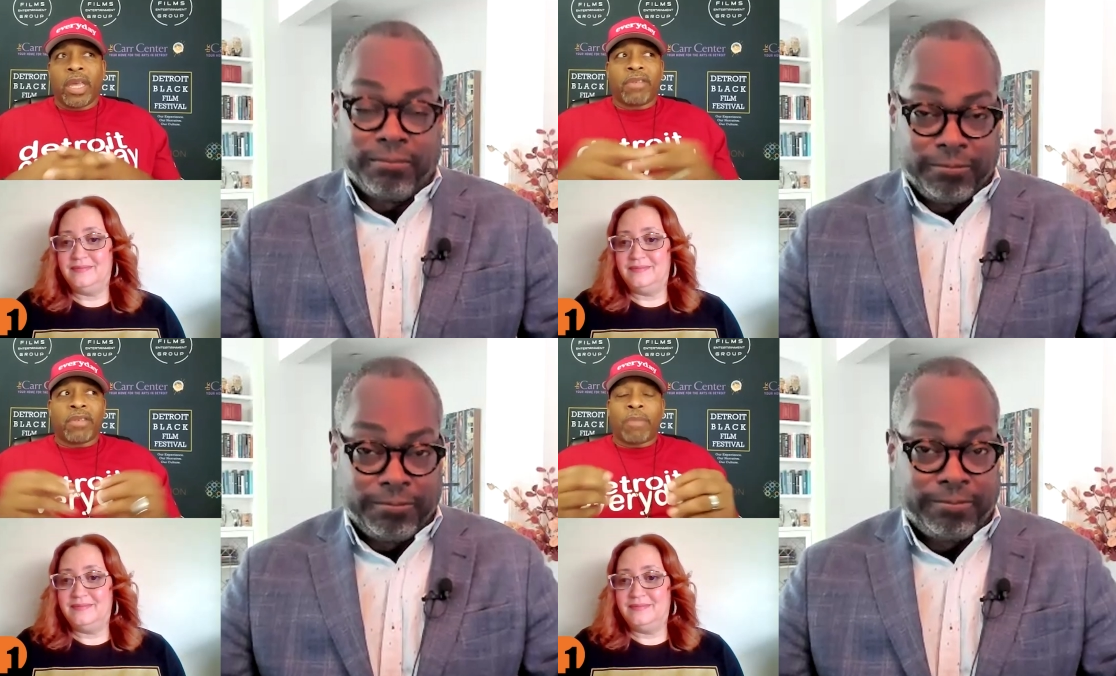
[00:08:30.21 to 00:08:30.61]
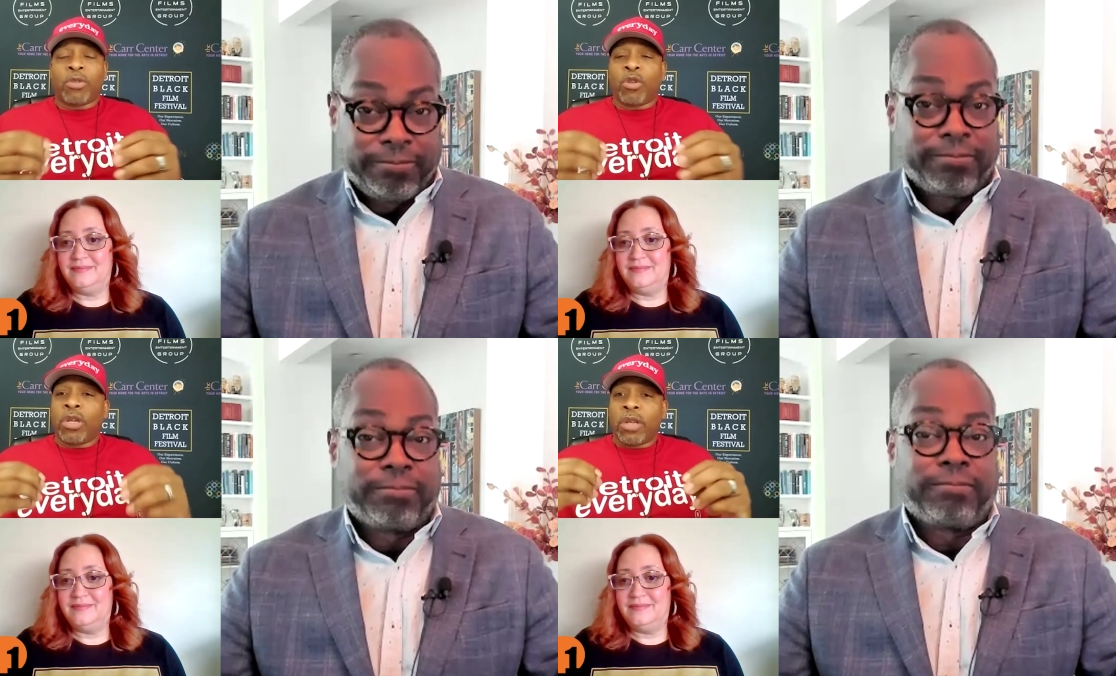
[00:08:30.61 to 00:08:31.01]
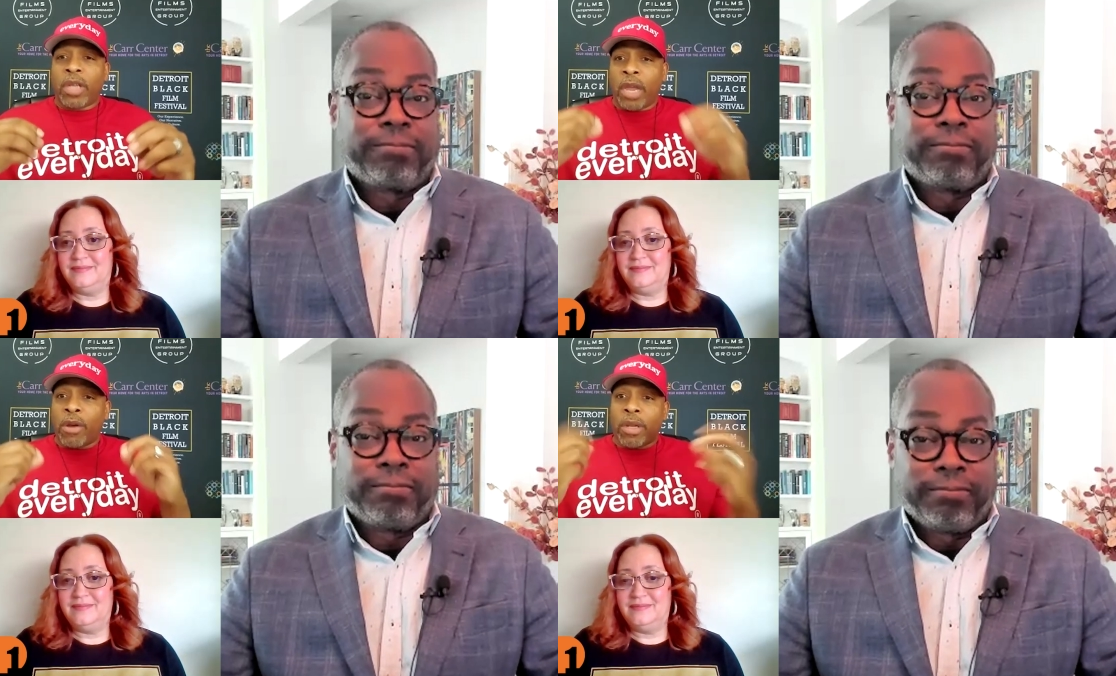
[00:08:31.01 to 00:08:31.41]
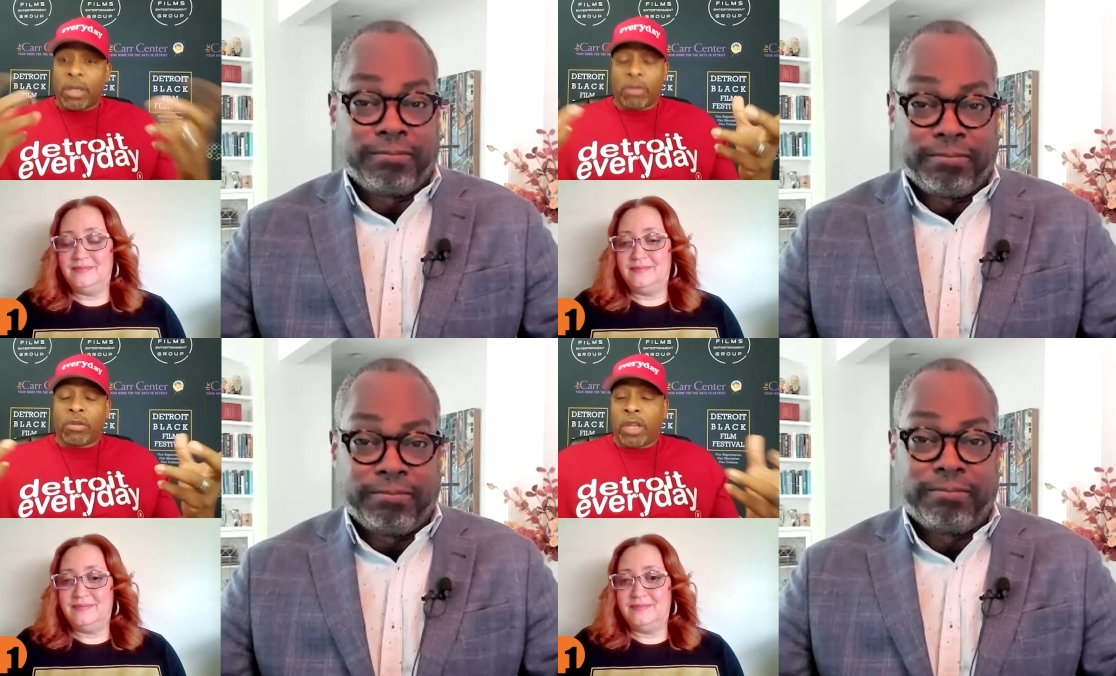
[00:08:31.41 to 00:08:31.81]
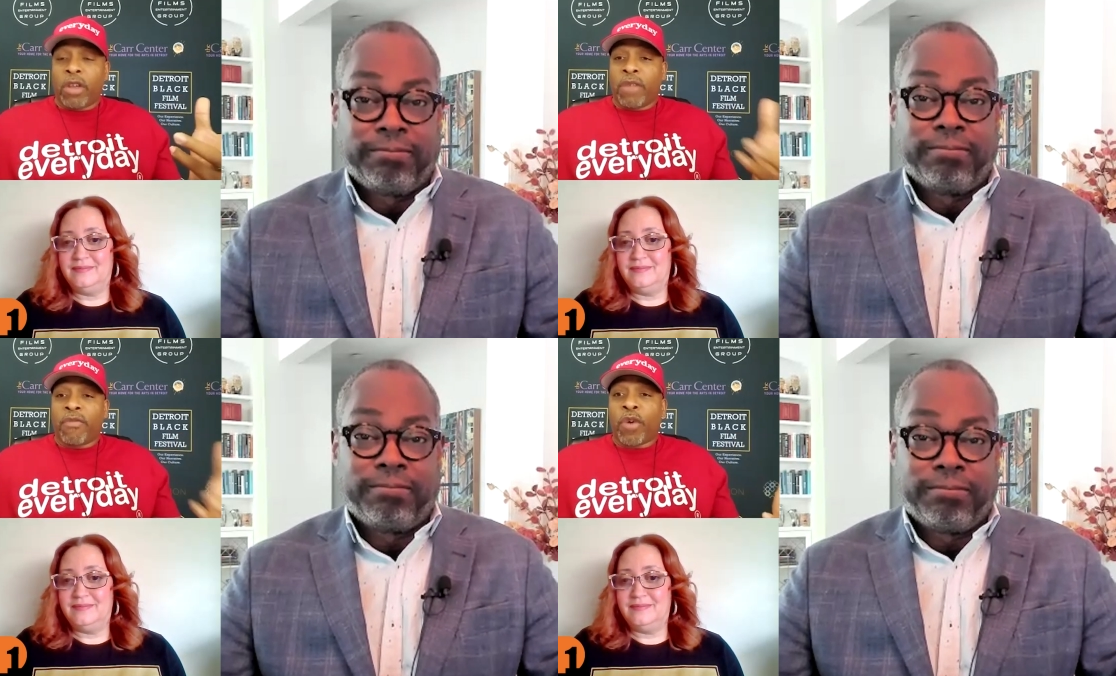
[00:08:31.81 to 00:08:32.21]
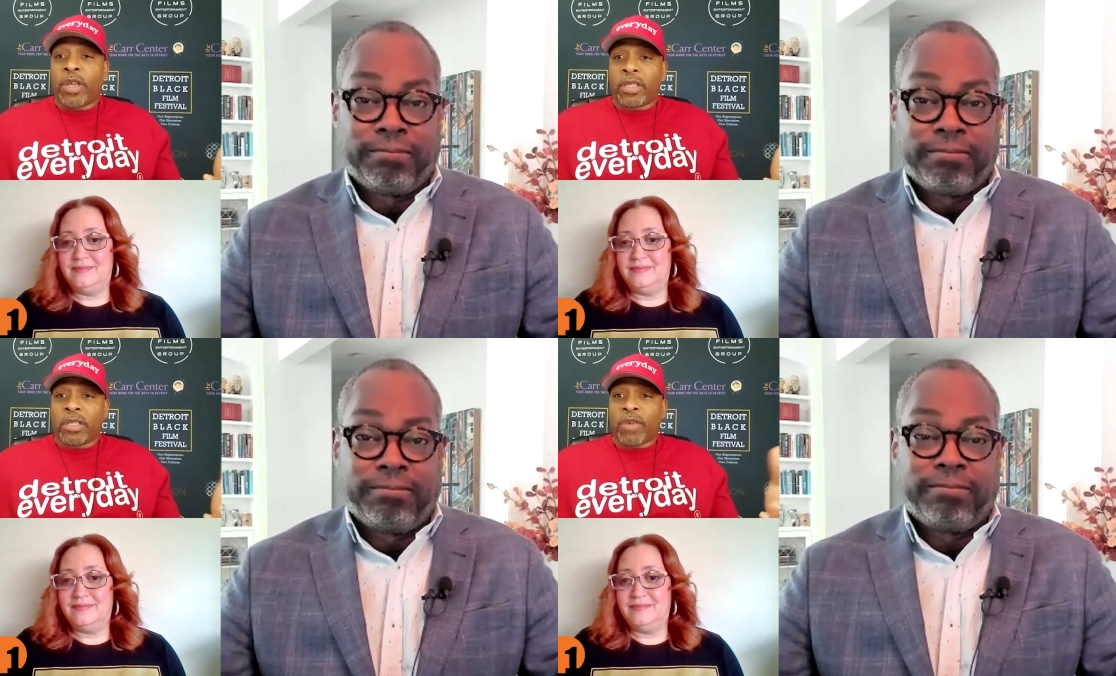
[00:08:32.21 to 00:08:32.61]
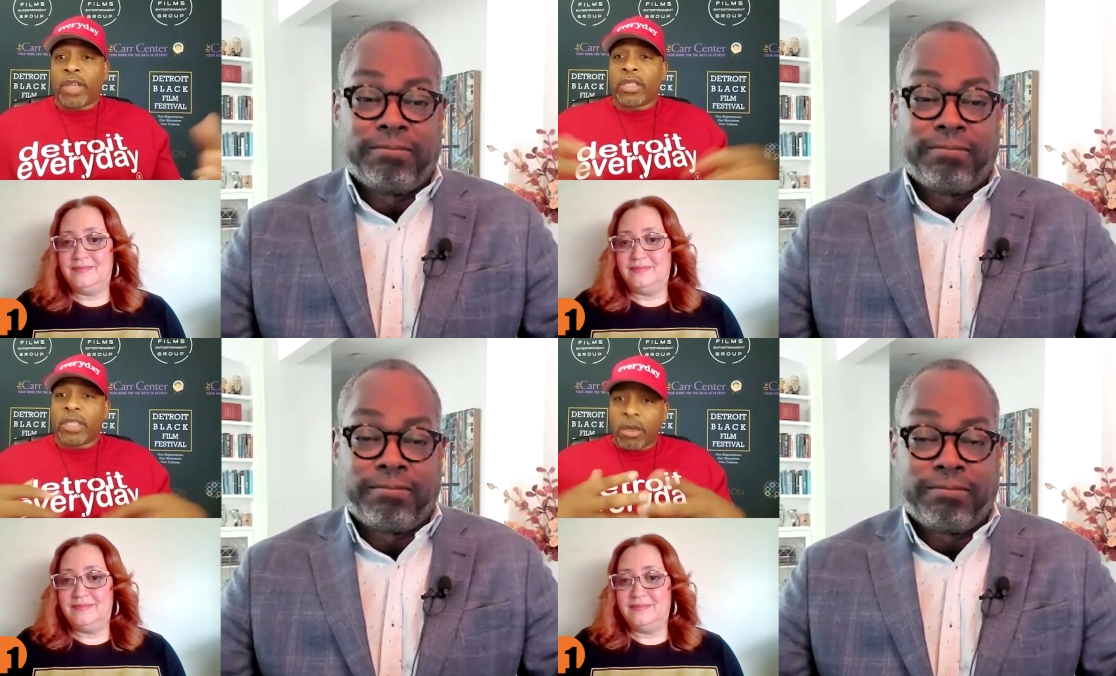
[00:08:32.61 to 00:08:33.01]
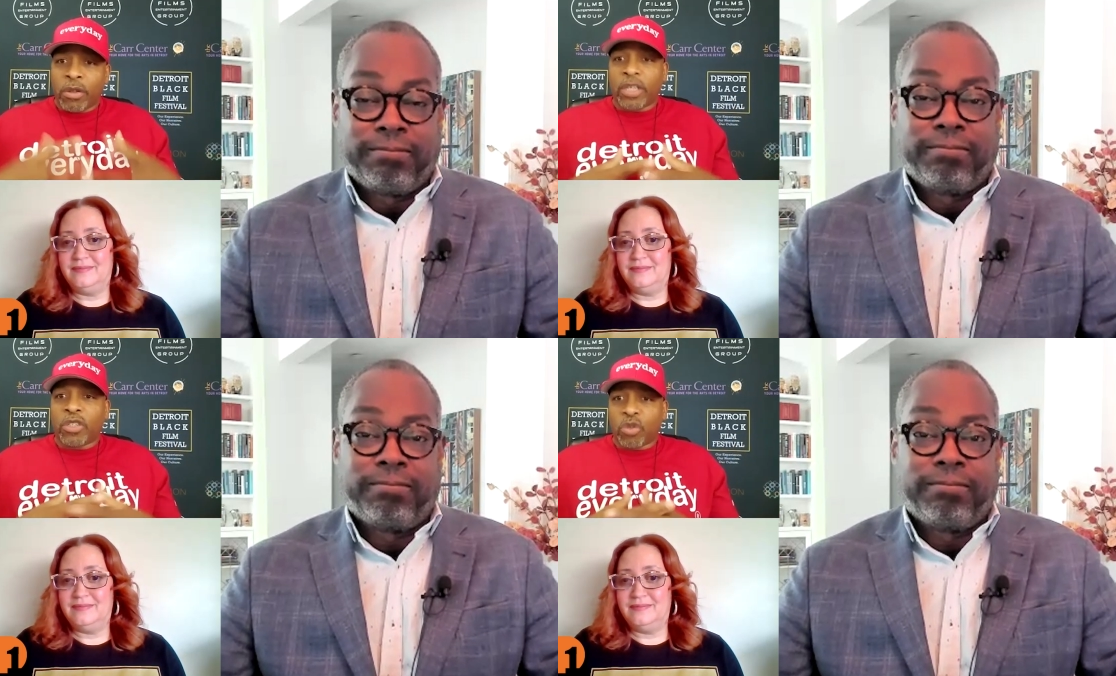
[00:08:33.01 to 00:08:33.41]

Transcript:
Speaker 1: gives an opportunity to hear to hear their voices, right? To tell these